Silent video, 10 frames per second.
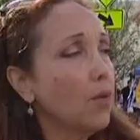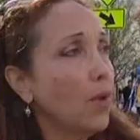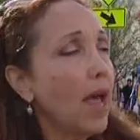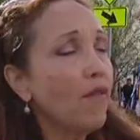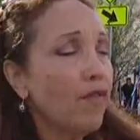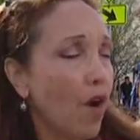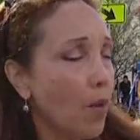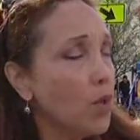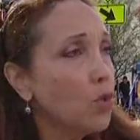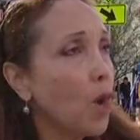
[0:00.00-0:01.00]
We have a
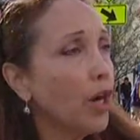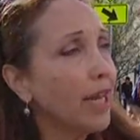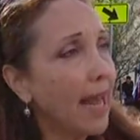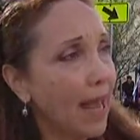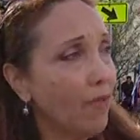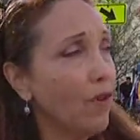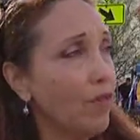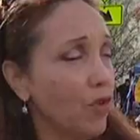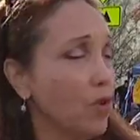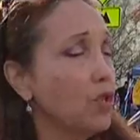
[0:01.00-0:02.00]
farmers market every
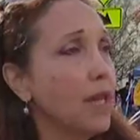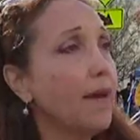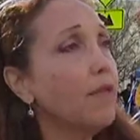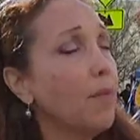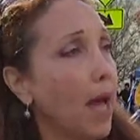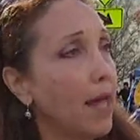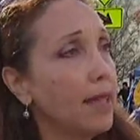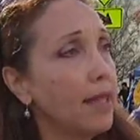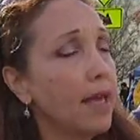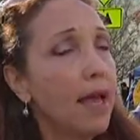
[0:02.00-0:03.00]
Thursday of the
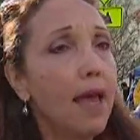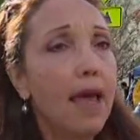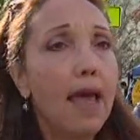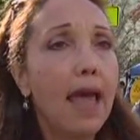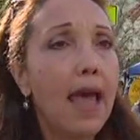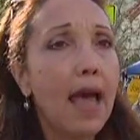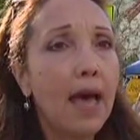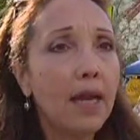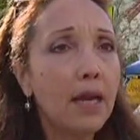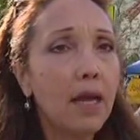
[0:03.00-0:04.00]
month,
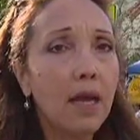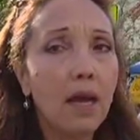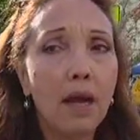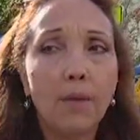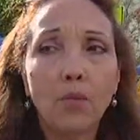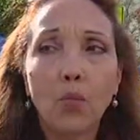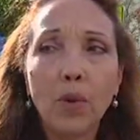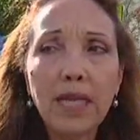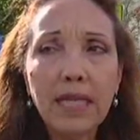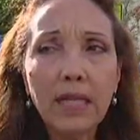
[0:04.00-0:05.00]
and um,
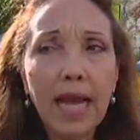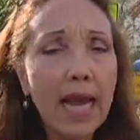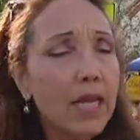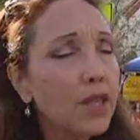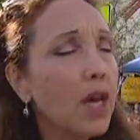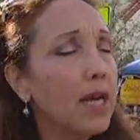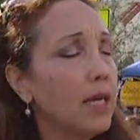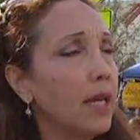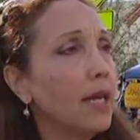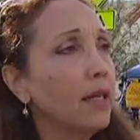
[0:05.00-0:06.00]
we kind of thought it
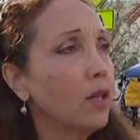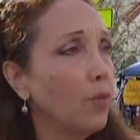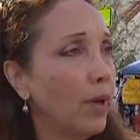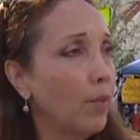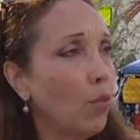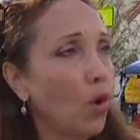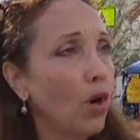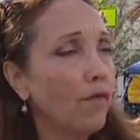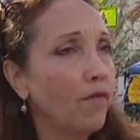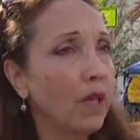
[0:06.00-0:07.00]
needed a little bit
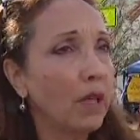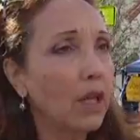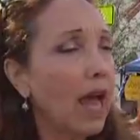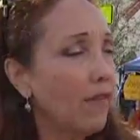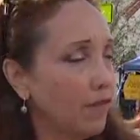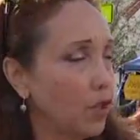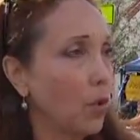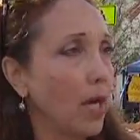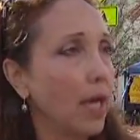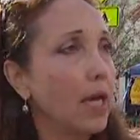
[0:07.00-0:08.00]
more of life
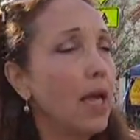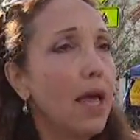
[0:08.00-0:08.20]
to it.